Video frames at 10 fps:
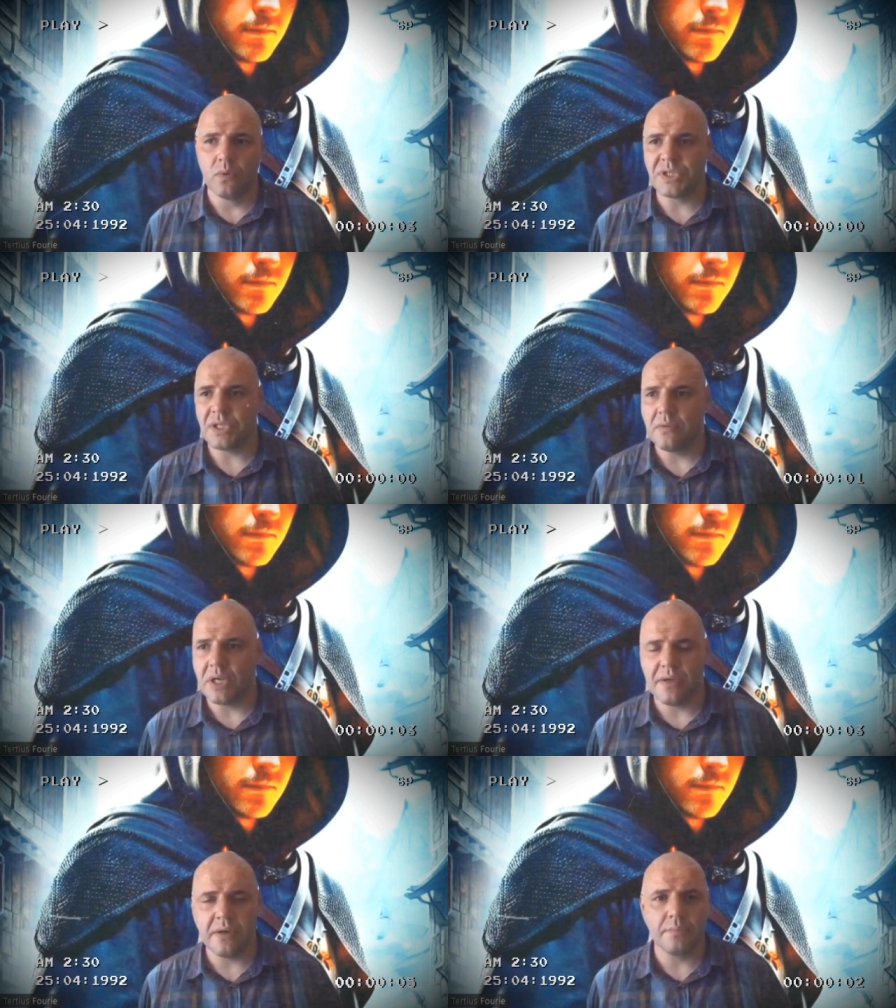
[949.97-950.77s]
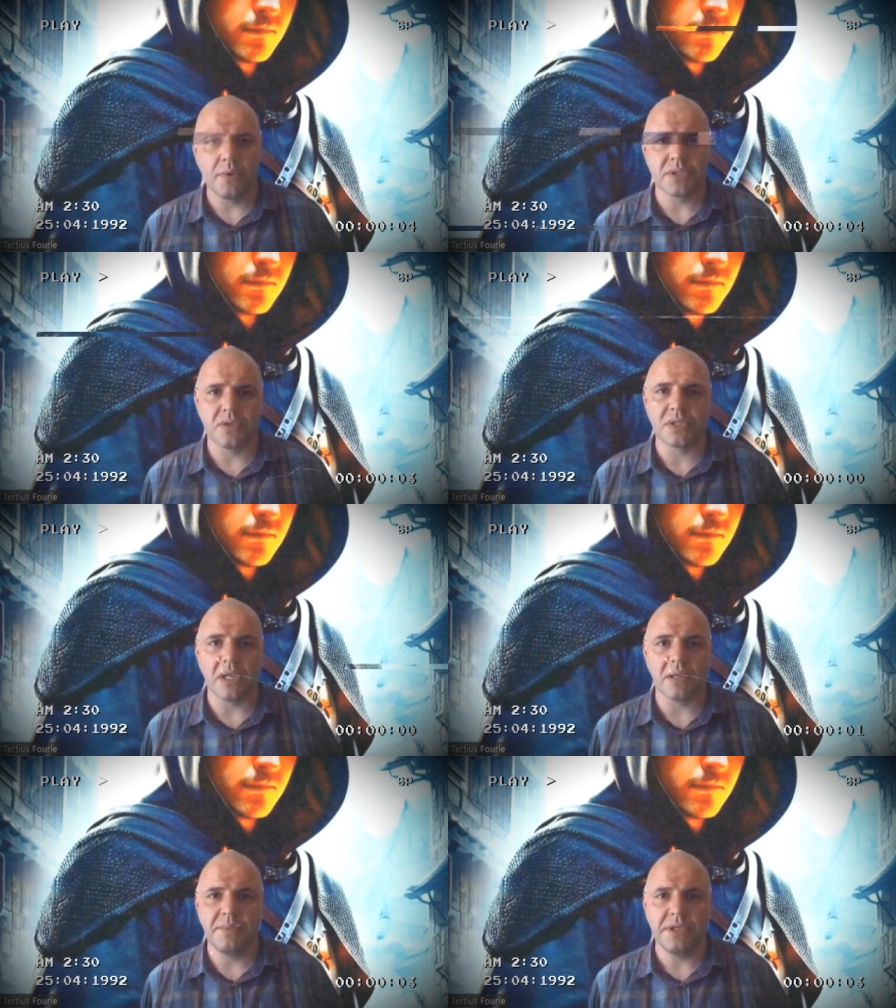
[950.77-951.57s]
Also other
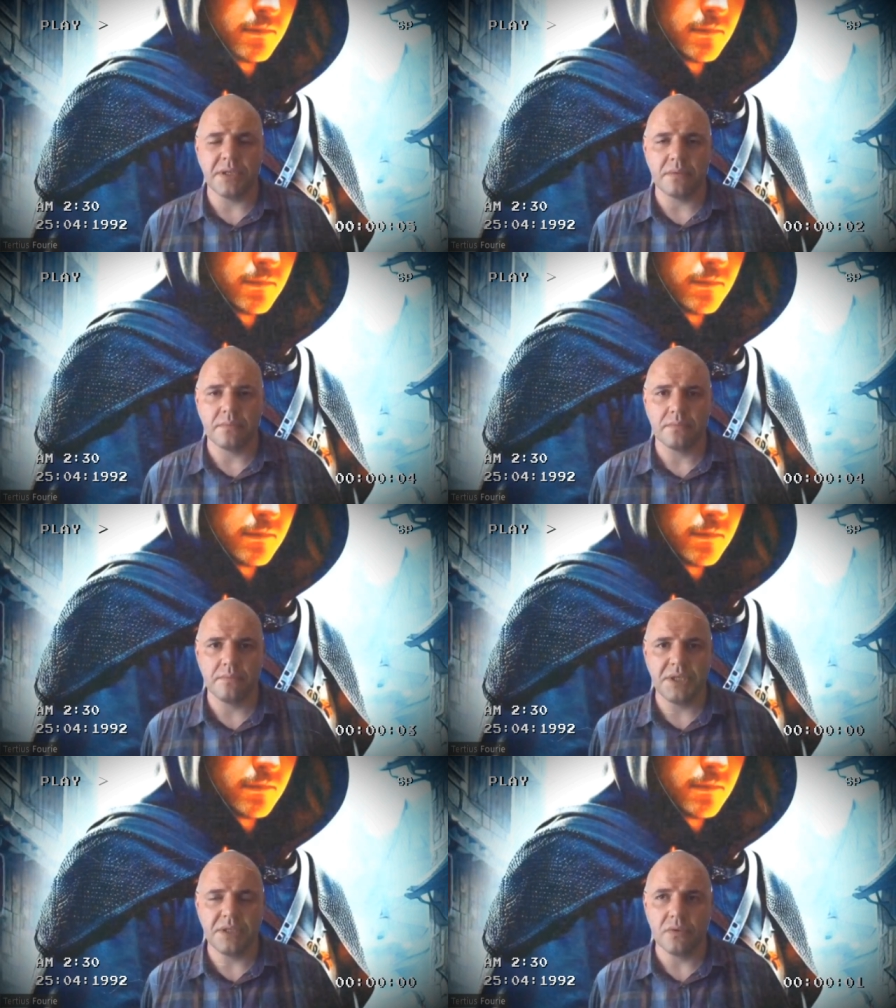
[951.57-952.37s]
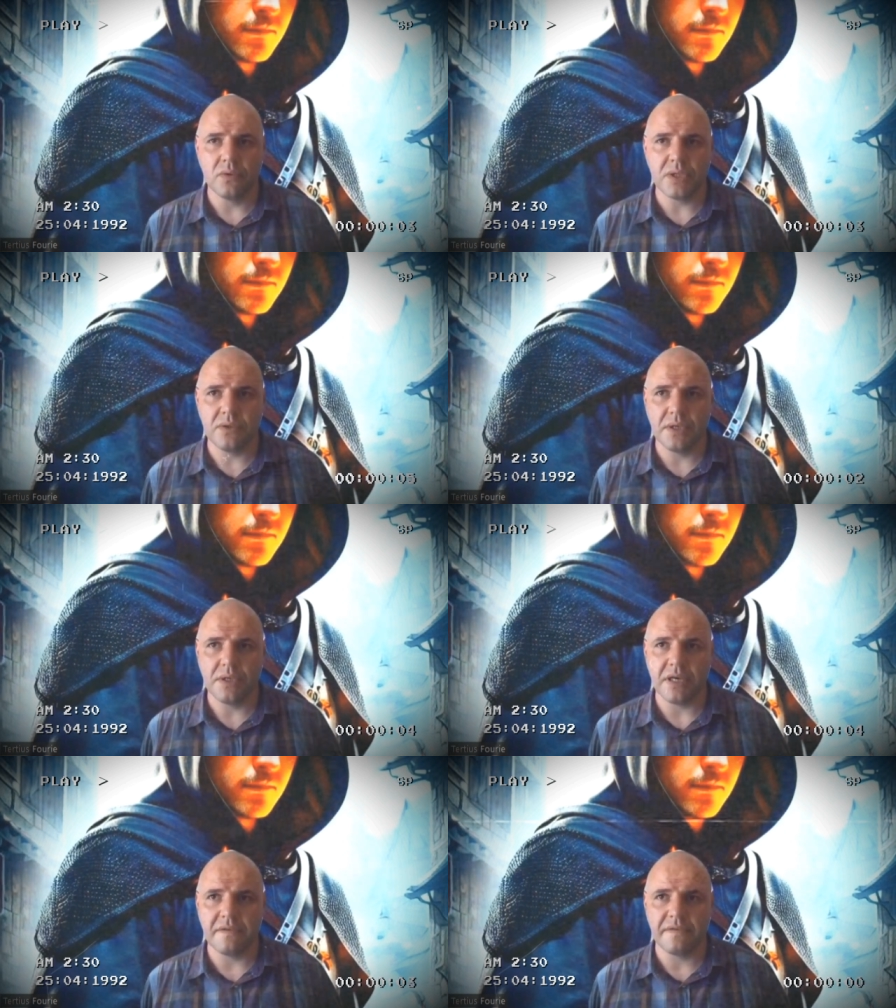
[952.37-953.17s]
apostles like Peter. Peter also
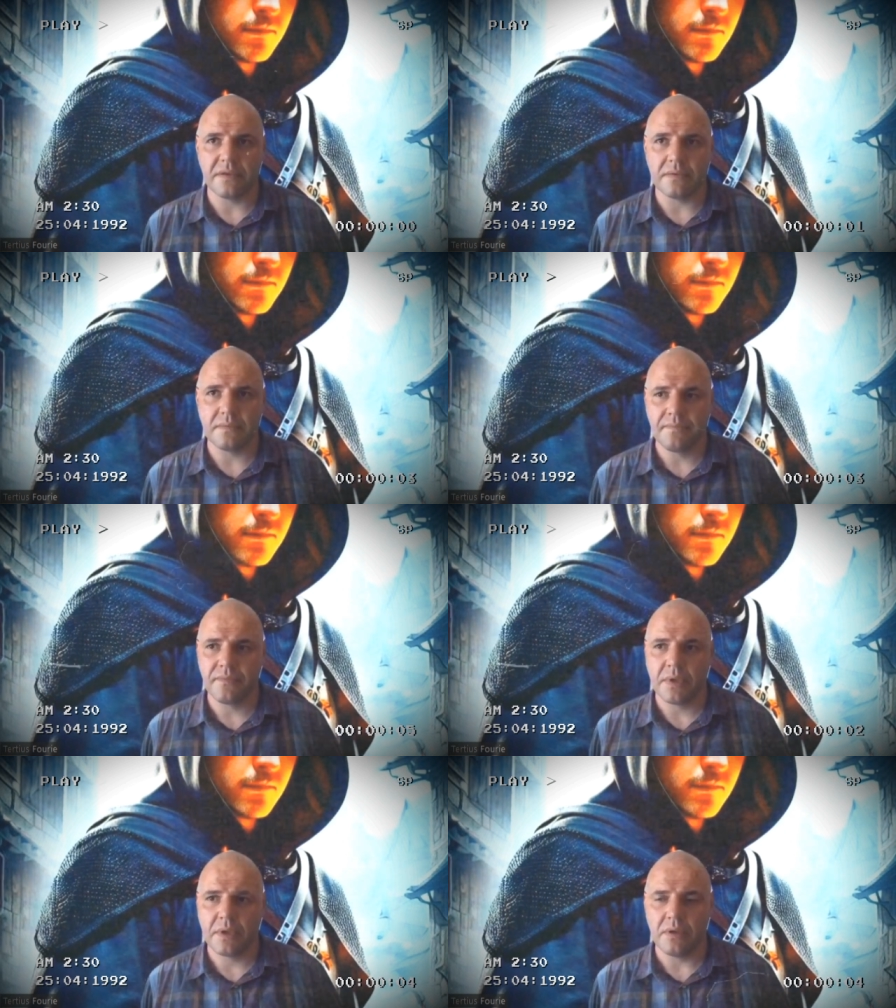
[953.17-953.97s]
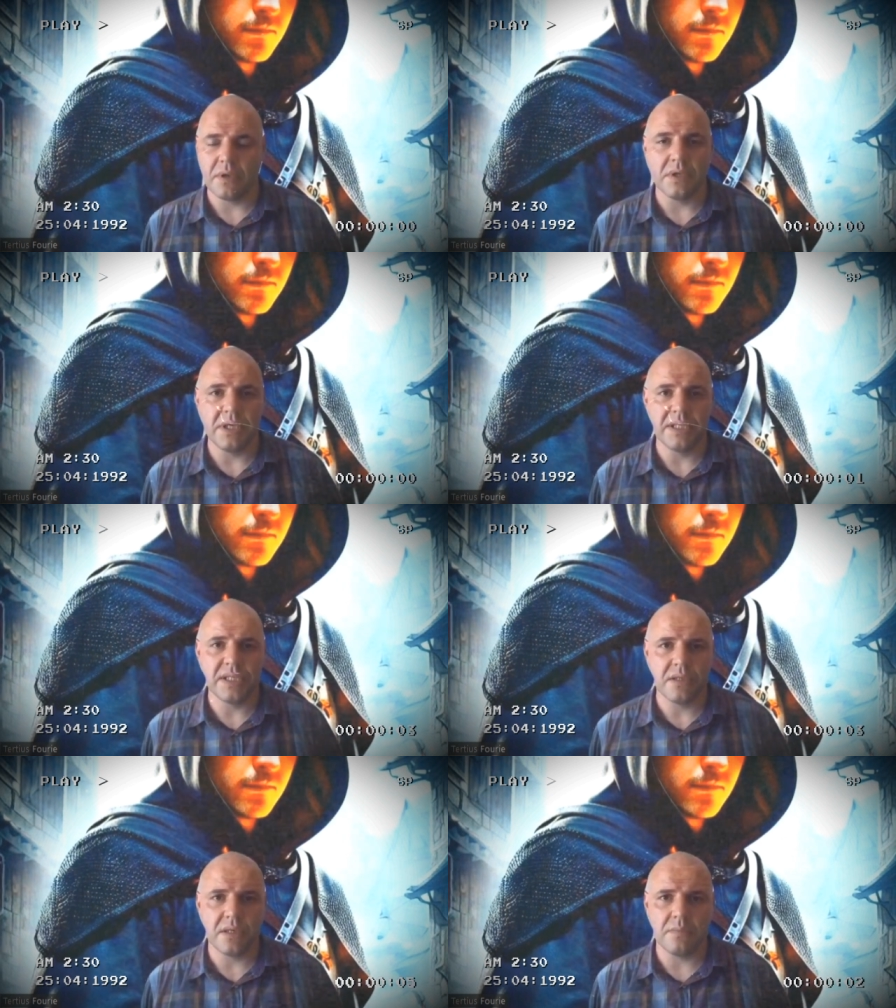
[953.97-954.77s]
didn't have a, an
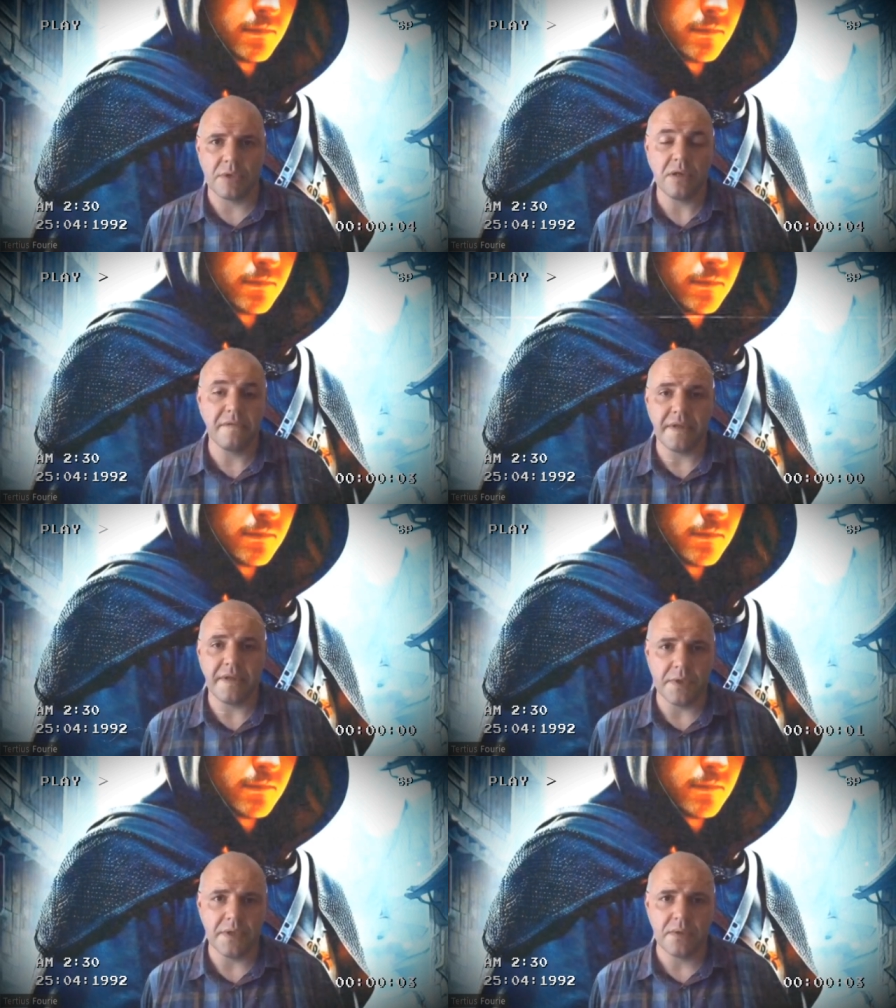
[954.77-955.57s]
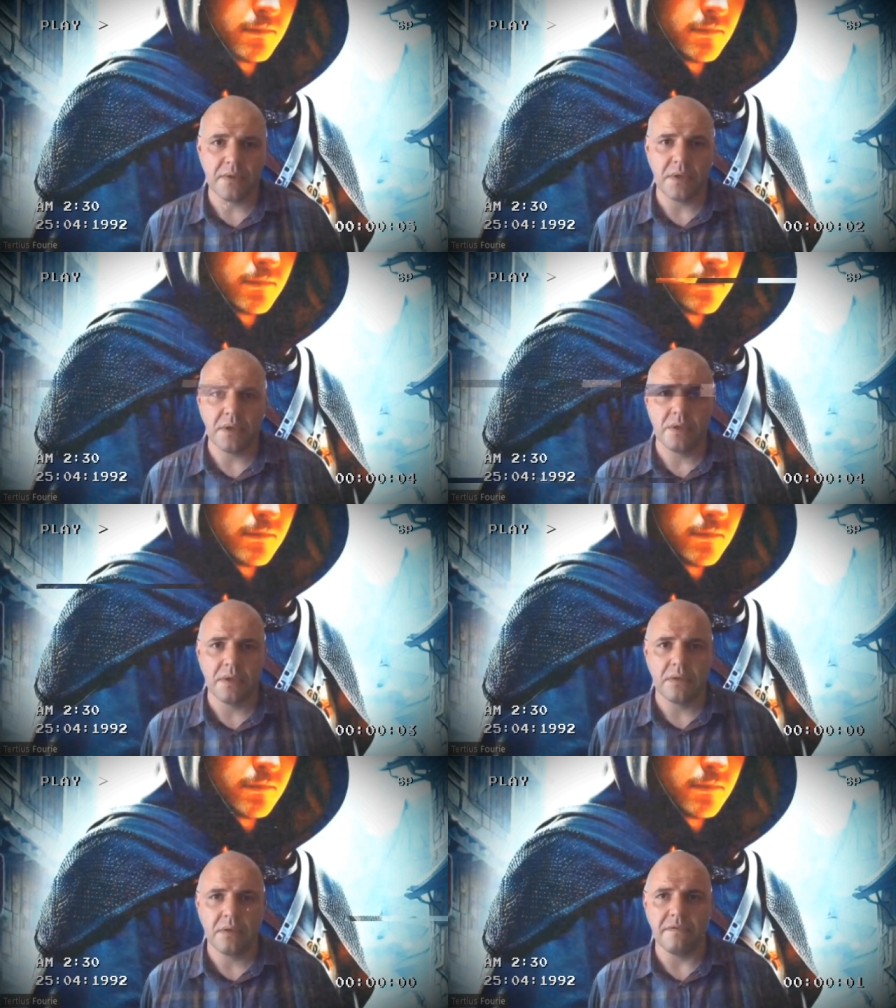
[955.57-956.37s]
easy time. None of them did.
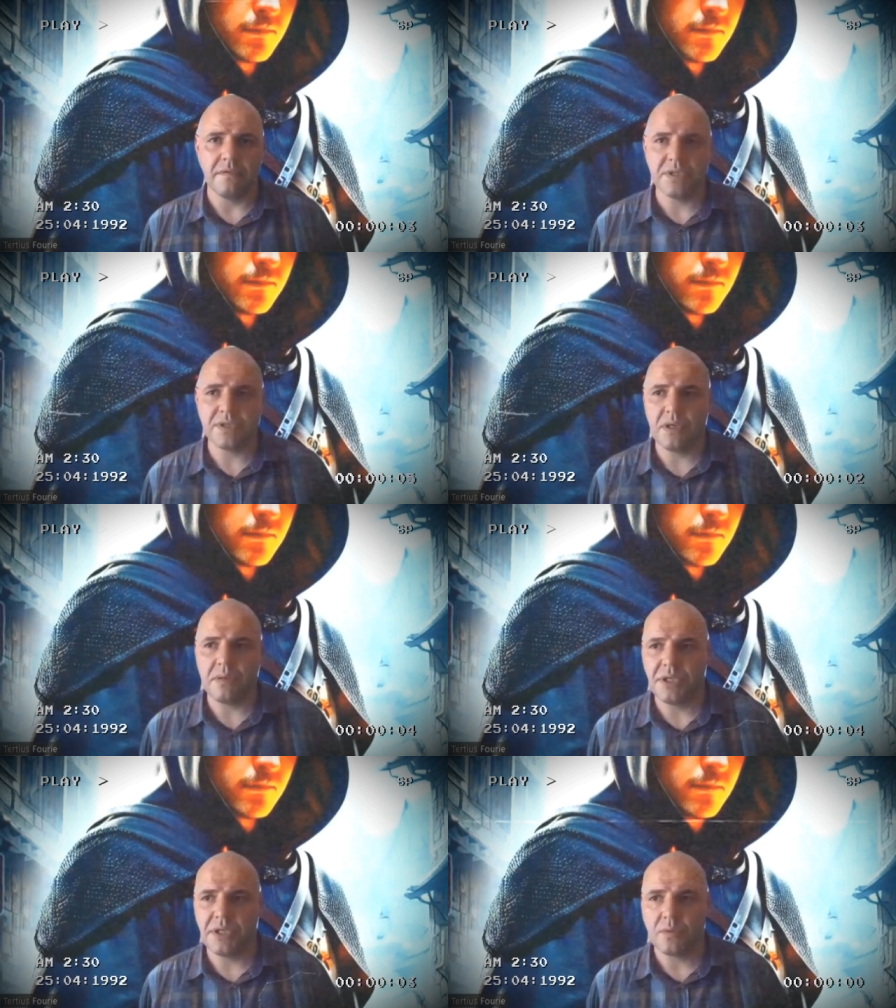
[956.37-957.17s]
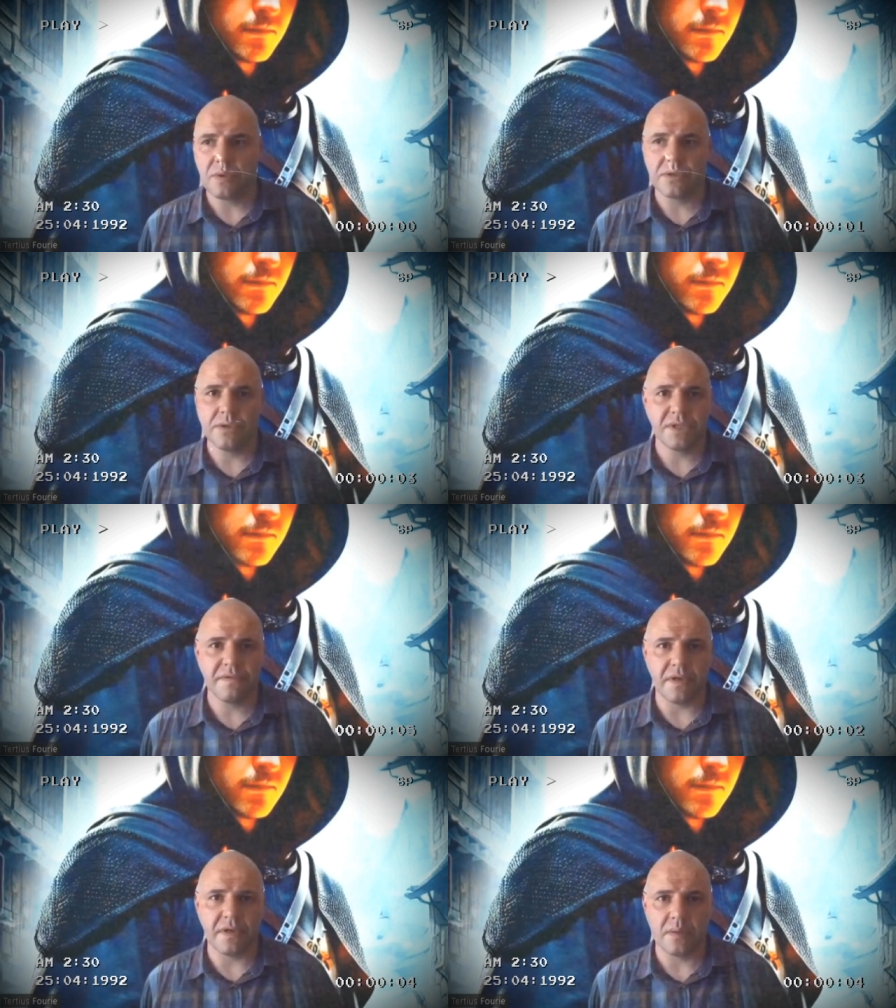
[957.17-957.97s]
Eventually Peter was
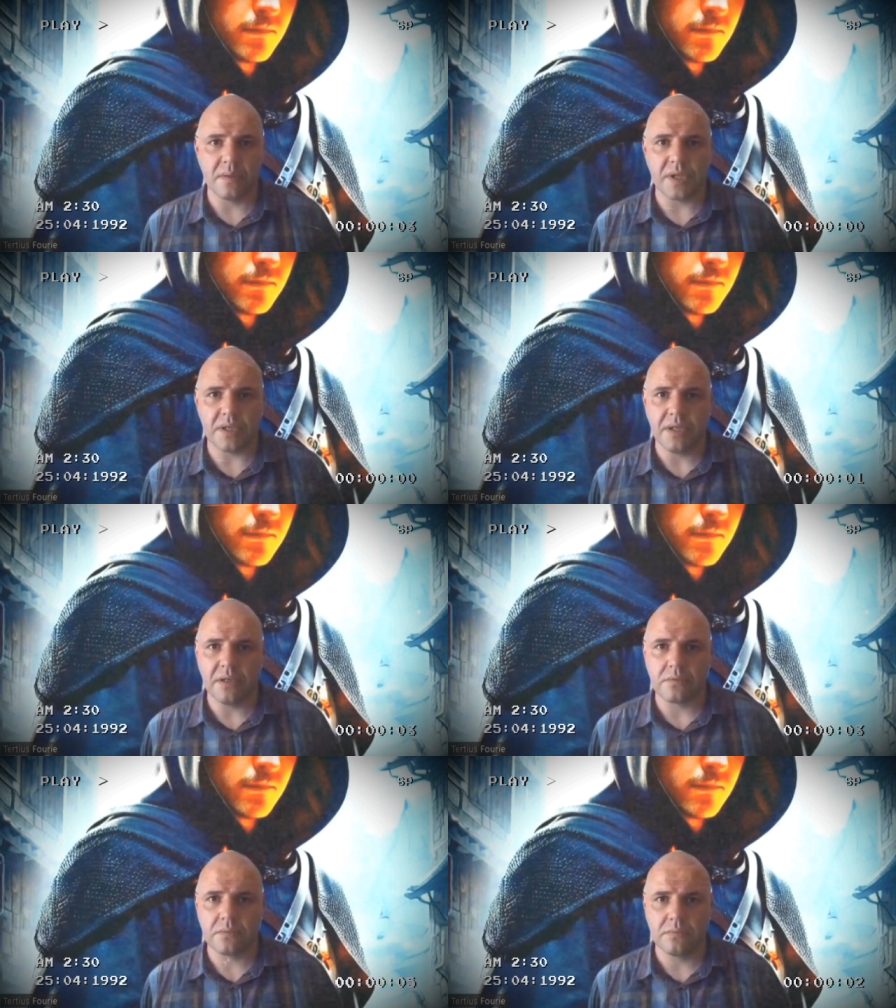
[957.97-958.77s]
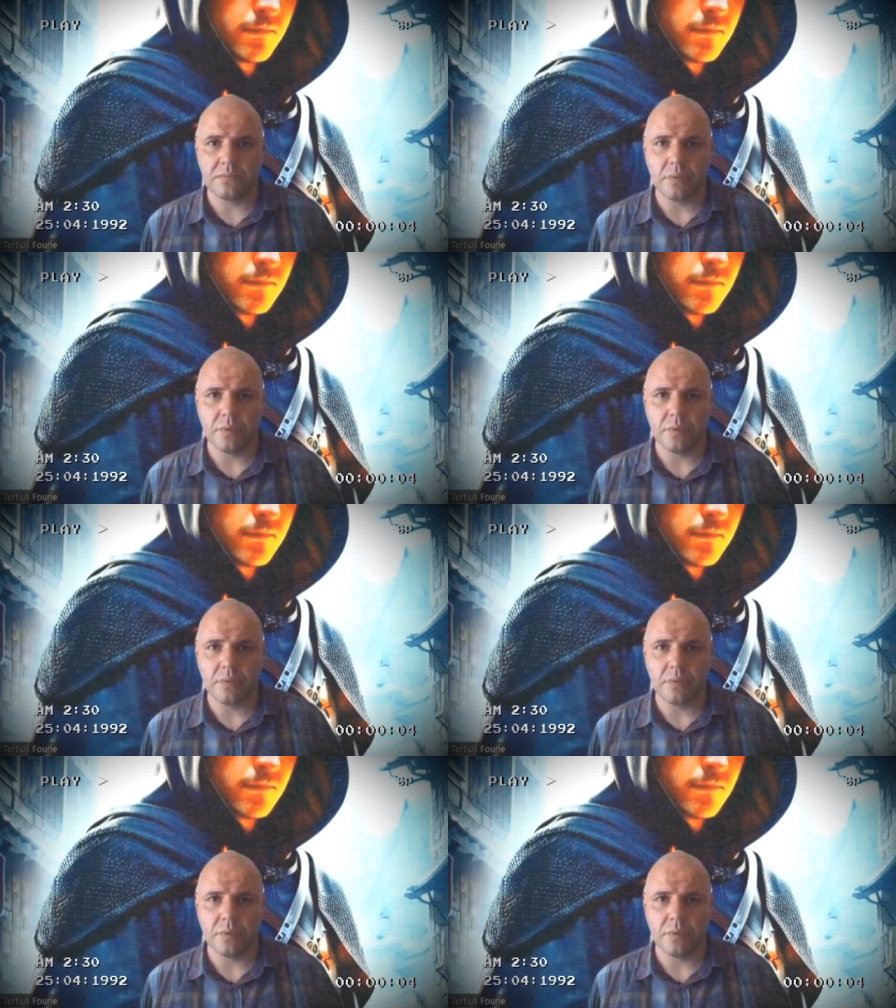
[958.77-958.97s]
crucified upside down.